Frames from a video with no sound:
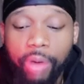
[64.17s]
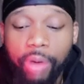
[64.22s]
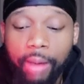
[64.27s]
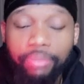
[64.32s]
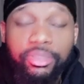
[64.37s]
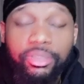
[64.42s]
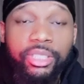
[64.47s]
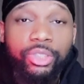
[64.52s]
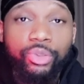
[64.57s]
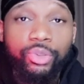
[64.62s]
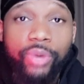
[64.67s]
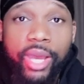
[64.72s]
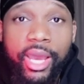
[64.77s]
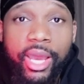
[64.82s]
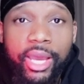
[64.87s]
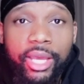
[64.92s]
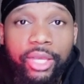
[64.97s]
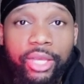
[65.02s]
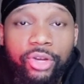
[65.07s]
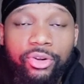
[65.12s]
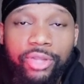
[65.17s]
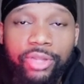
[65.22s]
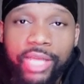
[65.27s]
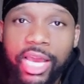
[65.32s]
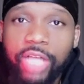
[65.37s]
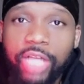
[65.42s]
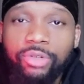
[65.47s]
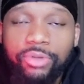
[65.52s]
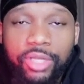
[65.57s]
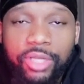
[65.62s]
that you had in your
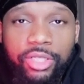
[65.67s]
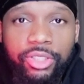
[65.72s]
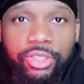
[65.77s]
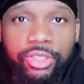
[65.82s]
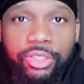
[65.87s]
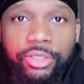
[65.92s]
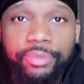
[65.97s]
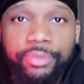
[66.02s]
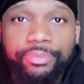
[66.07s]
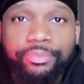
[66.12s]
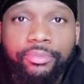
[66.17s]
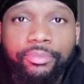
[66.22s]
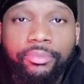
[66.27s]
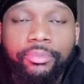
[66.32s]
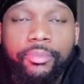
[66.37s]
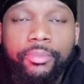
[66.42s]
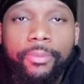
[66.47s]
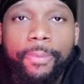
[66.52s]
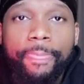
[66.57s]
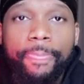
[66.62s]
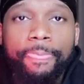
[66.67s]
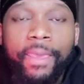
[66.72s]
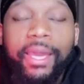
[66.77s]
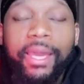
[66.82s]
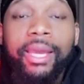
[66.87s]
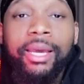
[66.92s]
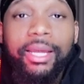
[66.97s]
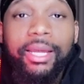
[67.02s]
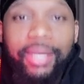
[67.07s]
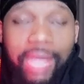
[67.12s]
last relationship,
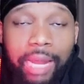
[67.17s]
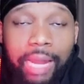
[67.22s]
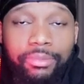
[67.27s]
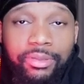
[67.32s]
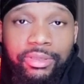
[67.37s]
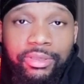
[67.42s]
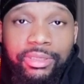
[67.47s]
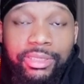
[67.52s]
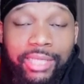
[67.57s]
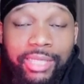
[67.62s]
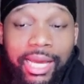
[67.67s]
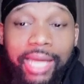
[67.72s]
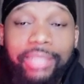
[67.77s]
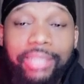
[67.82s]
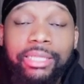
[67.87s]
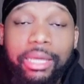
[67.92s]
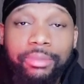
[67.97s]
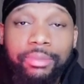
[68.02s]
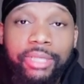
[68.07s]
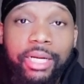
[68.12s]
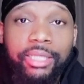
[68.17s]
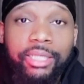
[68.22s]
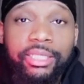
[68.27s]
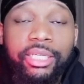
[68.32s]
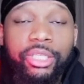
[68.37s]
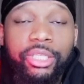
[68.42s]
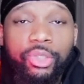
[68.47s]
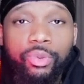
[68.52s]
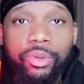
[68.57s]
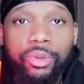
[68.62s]
nine times out of 10,
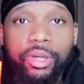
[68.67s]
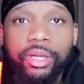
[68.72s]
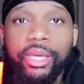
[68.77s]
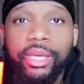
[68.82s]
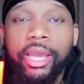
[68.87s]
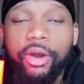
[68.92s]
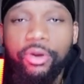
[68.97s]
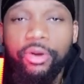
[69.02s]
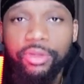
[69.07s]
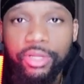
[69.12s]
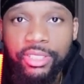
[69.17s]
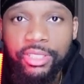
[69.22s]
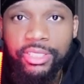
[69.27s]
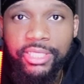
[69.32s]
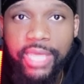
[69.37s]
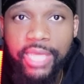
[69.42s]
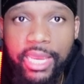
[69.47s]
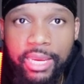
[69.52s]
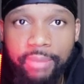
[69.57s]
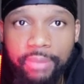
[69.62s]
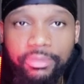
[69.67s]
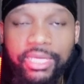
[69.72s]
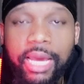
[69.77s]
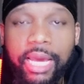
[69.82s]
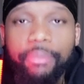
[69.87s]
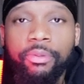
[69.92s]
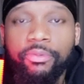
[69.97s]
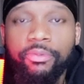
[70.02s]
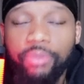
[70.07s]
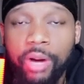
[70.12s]
you will encounter the same type
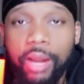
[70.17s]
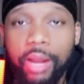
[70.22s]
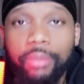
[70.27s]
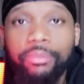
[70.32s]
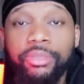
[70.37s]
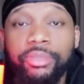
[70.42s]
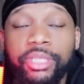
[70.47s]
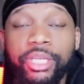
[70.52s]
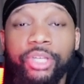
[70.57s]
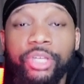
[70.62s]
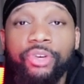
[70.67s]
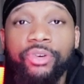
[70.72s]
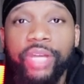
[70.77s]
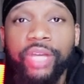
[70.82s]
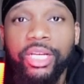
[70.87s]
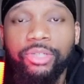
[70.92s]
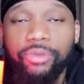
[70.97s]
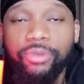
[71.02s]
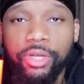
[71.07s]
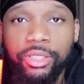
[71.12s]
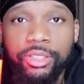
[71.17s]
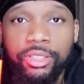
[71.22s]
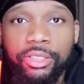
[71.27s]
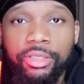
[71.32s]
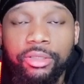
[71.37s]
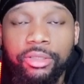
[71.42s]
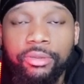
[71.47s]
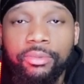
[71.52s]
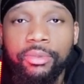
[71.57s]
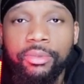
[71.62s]
of problems in your next
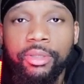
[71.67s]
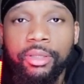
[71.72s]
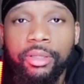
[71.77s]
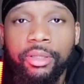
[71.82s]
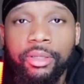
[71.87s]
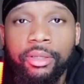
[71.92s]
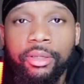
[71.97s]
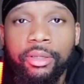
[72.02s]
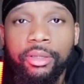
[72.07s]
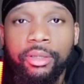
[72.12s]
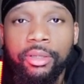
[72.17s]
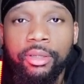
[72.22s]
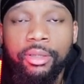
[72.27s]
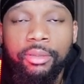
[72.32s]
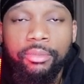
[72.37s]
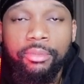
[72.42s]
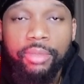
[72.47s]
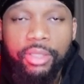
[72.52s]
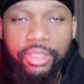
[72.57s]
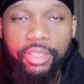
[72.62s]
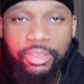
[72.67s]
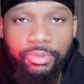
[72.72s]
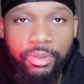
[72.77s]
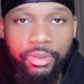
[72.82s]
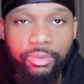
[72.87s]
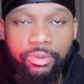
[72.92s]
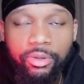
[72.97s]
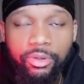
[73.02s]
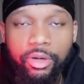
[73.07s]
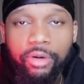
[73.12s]
relationship, because
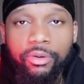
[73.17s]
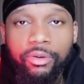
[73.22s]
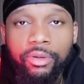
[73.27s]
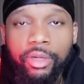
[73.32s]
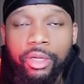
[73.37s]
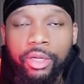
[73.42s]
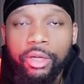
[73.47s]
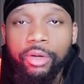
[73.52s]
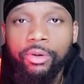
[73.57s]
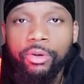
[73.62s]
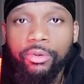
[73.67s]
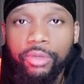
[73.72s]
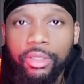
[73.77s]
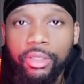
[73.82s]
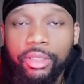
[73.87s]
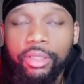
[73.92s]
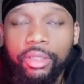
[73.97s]
people are what?